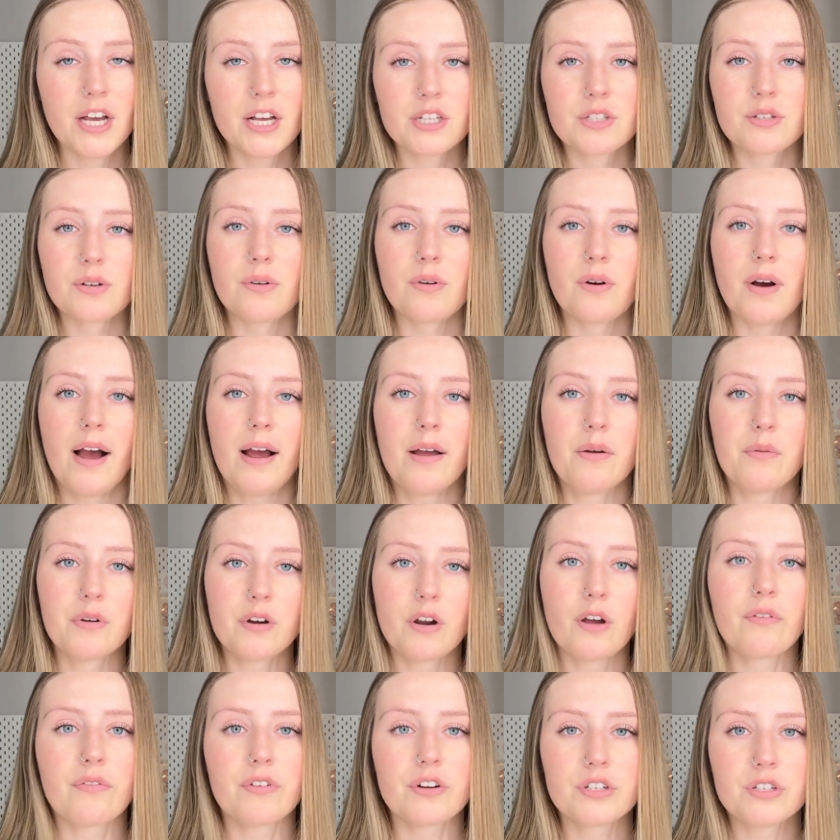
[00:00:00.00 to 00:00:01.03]
So I
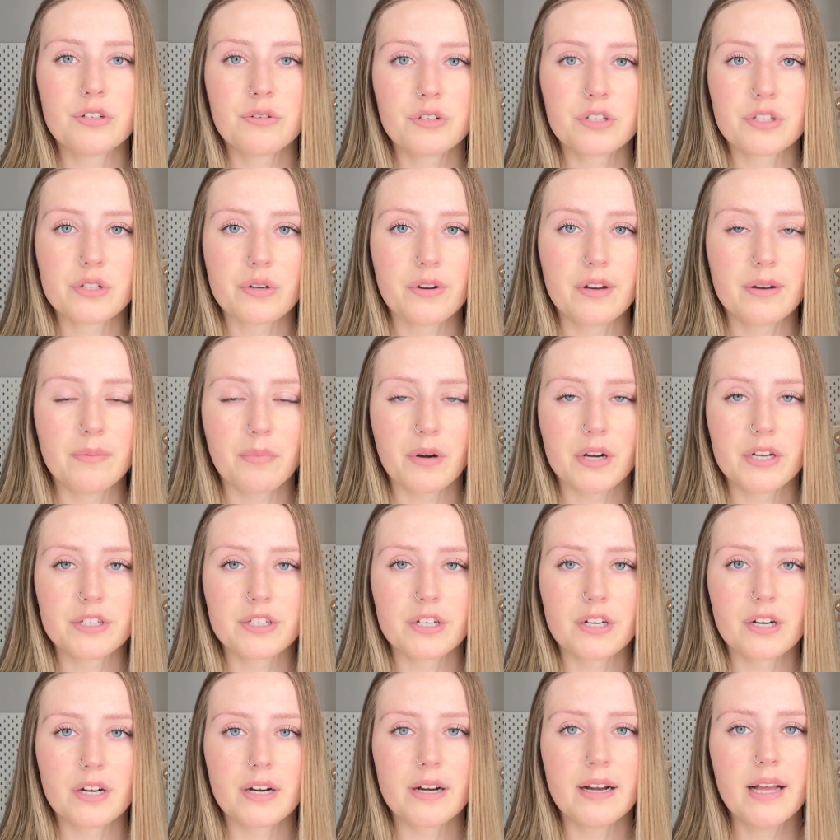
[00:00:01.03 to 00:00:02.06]
went over to a screen
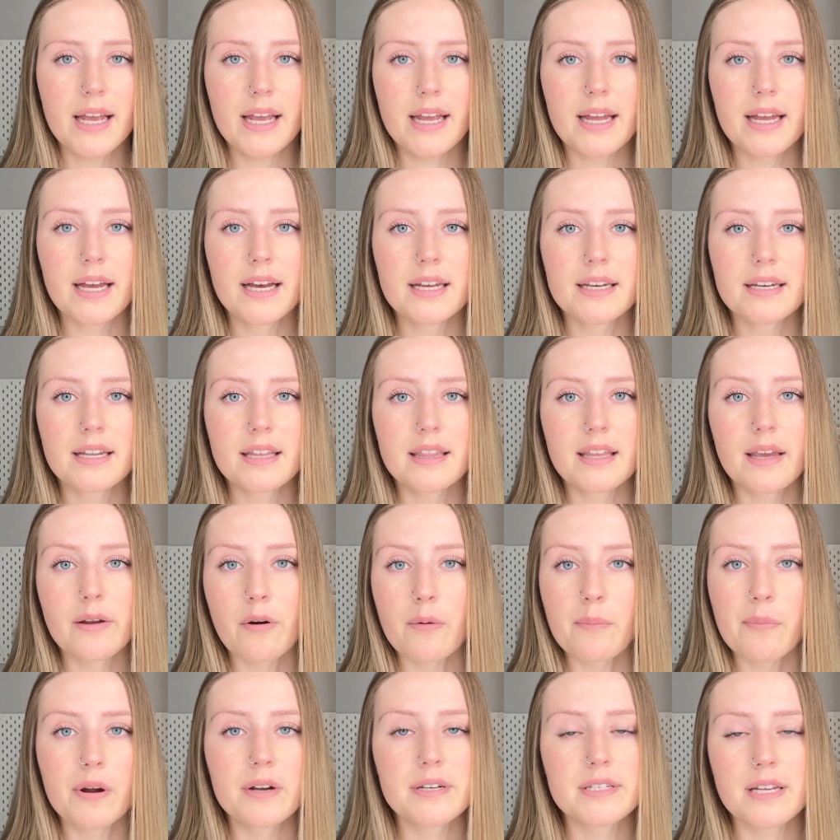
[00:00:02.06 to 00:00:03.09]
printer and they
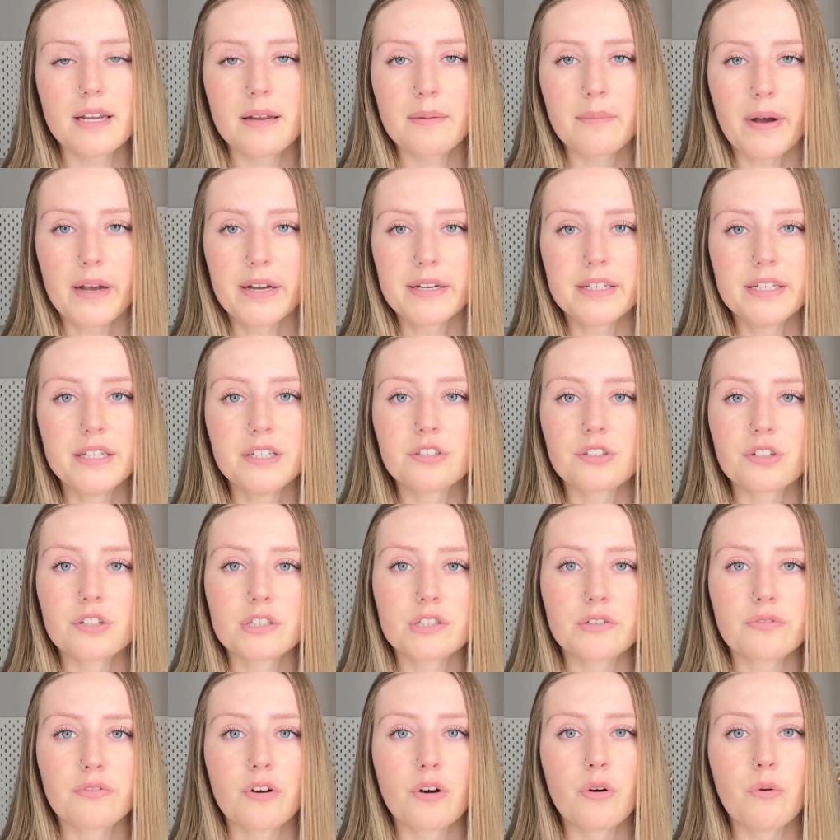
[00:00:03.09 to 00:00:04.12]
were printing my
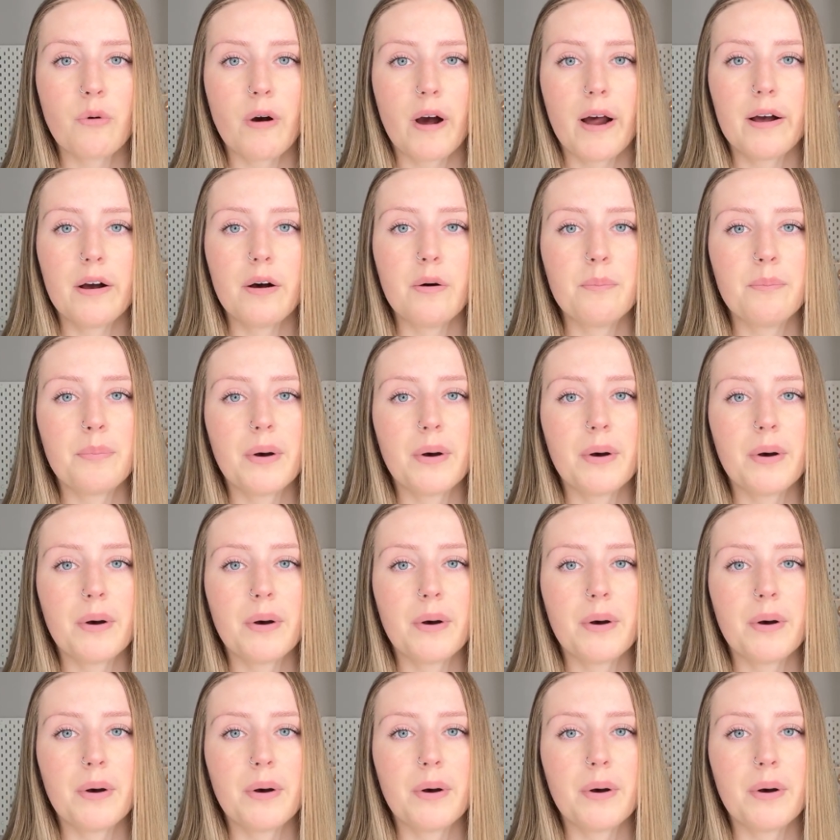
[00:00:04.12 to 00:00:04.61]
t-shirts for a while,